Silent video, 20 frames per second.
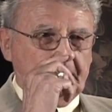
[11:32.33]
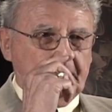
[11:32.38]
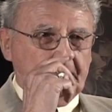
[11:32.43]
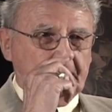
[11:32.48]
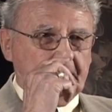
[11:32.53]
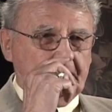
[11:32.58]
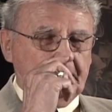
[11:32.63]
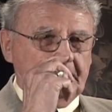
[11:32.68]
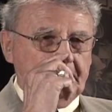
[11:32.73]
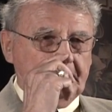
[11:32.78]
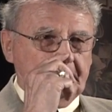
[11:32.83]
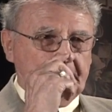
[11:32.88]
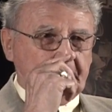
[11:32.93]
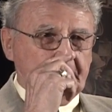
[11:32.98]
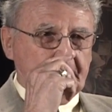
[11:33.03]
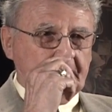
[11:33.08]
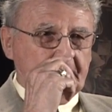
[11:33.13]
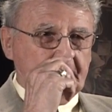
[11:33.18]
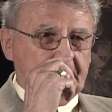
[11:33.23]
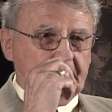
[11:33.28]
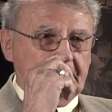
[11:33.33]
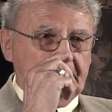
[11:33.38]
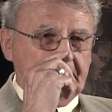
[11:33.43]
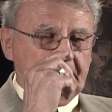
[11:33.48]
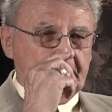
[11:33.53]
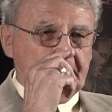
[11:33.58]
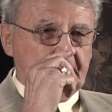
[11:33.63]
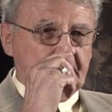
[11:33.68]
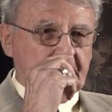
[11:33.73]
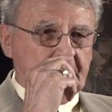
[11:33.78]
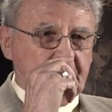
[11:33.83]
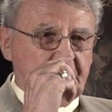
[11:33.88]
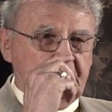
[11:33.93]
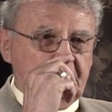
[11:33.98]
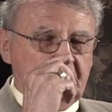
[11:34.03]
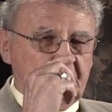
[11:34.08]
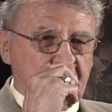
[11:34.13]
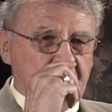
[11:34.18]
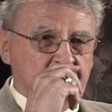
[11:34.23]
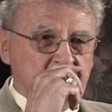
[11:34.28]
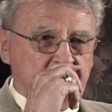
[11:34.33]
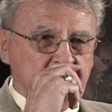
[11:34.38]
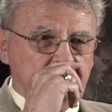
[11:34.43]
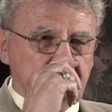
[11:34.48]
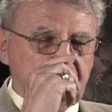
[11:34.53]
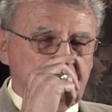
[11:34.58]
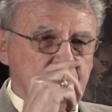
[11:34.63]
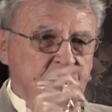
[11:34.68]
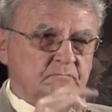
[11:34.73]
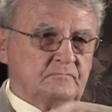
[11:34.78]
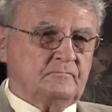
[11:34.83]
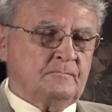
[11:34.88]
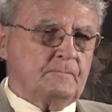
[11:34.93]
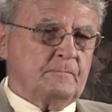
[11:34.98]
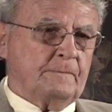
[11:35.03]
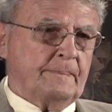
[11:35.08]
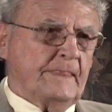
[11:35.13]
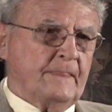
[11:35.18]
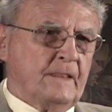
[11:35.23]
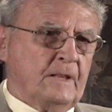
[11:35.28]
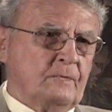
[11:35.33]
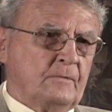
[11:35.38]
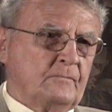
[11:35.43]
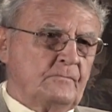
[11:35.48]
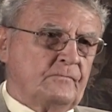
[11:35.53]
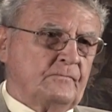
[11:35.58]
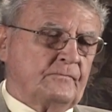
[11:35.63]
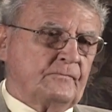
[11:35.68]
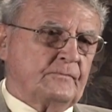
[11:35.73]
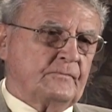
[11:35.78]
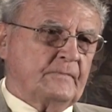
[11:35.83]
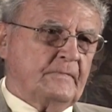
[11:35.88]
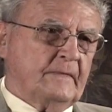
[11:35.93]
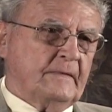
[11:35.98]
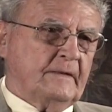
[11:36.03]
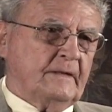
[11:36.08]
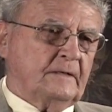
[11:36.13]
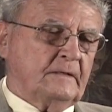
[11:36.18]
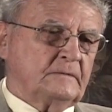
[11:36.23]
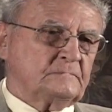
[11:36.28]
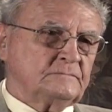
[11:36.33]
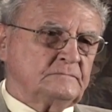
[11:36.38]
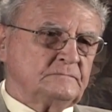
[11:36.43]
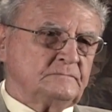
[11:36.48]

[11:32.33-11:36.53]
in terms of the flying and uh, combat missions and the like?